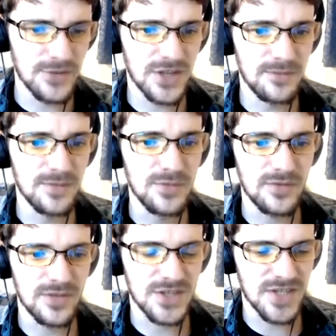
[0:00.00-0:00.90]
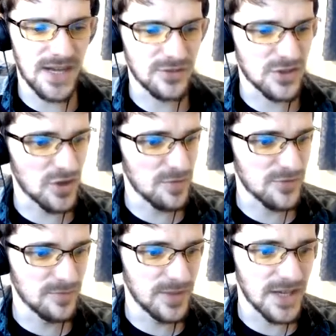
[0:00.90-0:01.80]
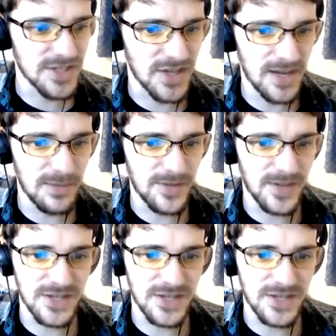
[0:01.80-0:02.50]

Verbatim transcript: Every time the the sound stops from nighttime,